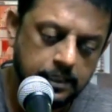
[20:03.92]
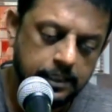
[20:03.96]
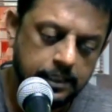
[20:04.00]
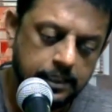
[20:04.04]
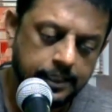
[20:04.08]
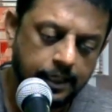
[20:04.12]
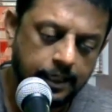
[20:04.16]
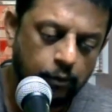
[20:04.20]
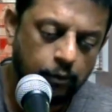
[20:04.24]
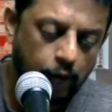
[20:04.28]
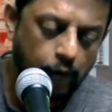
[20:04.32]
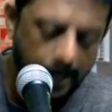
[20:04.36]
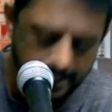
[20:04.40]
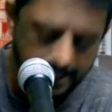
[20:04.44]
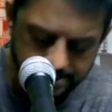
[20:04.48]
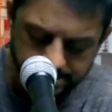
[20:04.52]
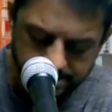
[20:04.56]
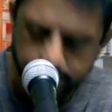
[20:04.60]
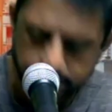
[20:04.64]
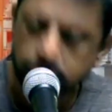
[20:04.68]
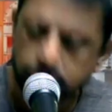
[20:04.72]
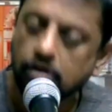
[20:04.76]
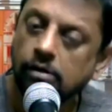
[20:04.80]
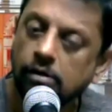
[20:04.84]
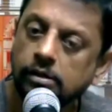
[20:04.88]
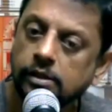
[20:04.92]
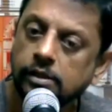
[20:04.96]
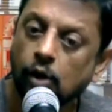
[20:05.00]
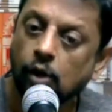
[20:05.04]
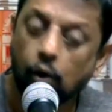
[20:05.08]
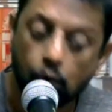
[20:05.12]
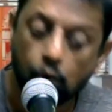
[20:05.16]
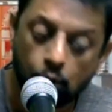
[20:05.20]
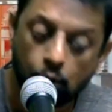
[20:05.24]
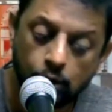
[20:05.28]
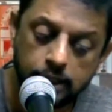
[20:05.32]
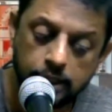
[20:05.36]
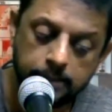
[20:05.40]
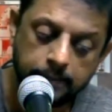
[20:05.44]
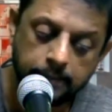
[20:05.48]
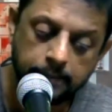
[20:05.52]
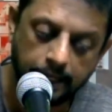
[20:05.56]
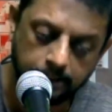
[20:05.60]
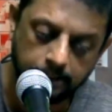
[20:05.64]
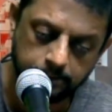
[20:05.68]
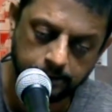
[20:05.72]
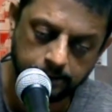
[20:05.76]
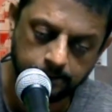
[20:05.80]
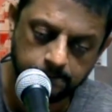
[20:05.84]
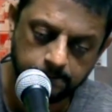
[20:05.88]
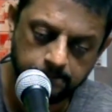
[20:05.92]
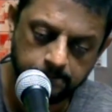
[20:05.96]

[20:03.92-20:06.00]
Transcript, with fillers: Now, why is it called the Holy Bible?